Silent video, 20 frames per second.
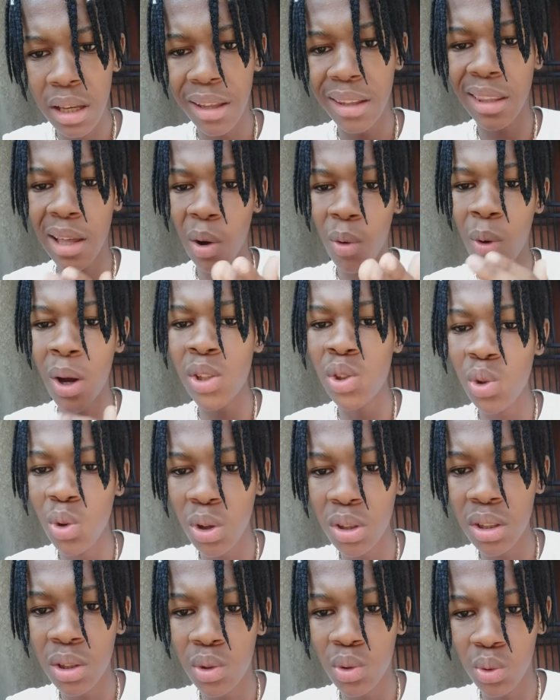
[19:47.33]
Now what you're
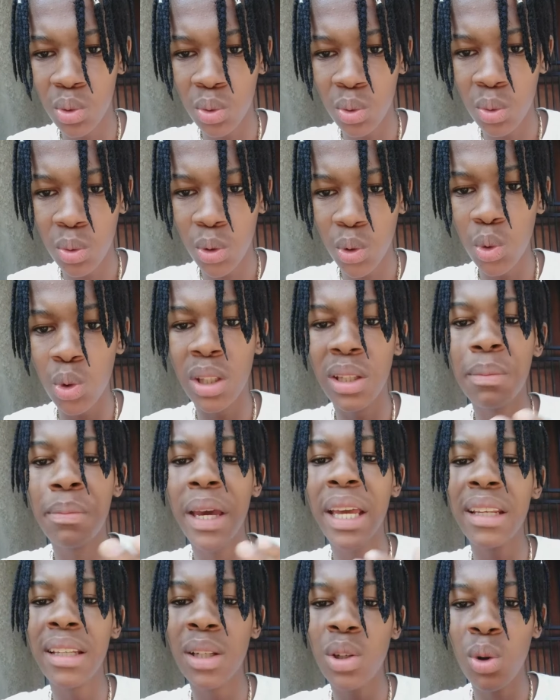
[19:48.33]
gonna do, you
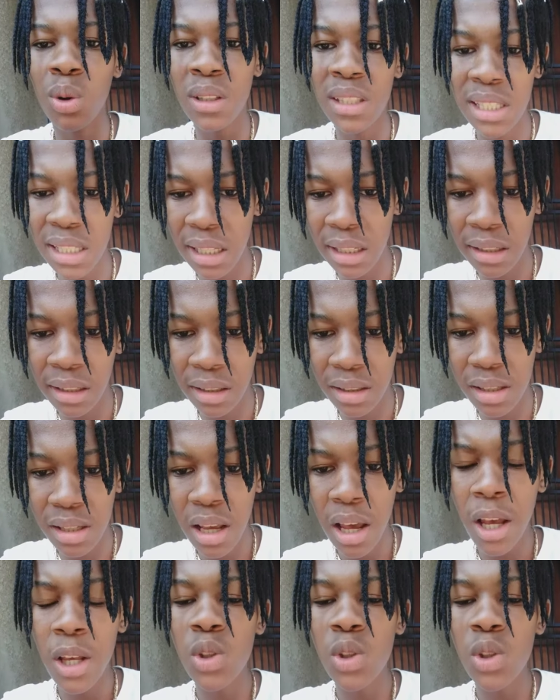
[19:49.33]
depended on signals.